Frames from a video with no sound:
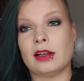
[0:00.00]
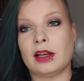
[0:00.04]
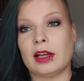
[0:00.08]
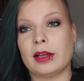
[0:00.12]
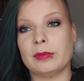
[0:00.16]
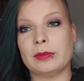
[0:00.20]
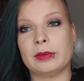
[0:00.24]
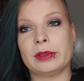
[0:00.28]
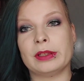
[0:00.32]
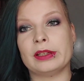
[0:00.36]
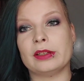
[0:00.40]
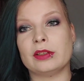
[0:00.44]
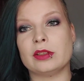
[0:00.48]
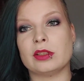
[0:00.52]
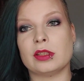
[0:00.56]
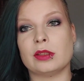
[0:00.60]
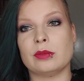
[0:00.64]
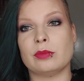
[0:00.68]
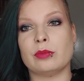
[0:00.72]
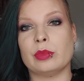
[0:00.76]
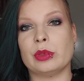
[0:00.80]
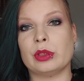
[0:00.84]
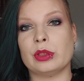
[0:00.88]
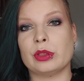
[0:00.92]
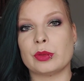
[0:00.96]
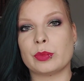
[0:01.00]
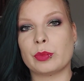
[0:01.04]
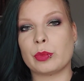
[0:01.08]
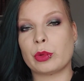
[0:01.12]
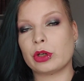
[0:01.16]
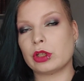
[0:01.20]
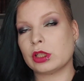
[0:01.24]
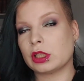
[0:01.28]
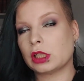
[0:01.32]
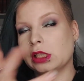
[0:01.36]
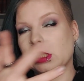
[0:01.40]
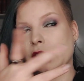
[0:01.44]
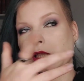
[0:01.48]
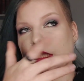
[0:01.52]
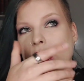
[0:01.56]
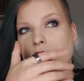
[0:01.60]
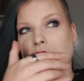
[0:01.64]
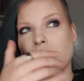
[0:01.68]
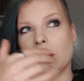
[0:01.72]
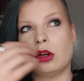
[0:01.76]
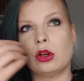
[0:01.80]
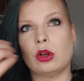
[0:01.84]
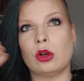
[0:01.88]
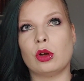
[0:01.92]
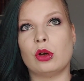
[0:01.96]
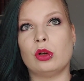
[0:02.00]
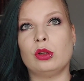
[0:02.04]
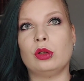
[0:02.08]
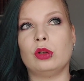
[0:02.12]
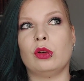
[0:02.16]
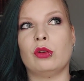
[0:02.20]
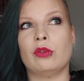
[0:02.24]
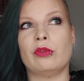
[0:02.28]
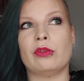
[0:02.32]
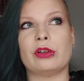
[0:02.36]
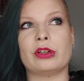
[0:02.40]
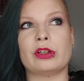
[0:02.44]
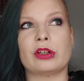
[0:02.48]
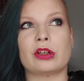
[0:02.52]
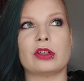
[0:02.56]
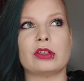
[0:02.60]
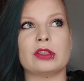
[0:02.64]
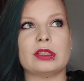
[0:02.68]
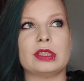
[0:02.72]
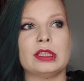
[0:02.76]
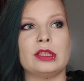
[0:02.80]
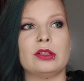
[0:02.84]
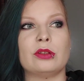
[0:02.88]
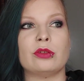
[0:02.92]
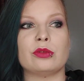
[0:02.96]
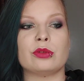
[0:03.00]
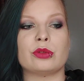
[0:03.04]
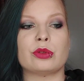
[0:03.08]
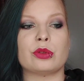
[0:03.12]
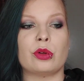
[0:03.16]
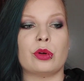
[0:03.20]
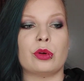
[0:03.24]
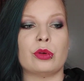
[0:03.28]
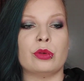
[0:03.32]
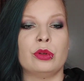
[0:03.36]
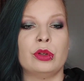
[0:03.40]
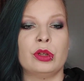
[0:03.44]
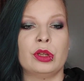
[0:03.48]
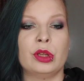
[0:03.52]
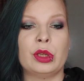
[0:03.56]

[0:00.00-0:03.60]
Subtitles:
I'm gonna be sparkling all over because it also,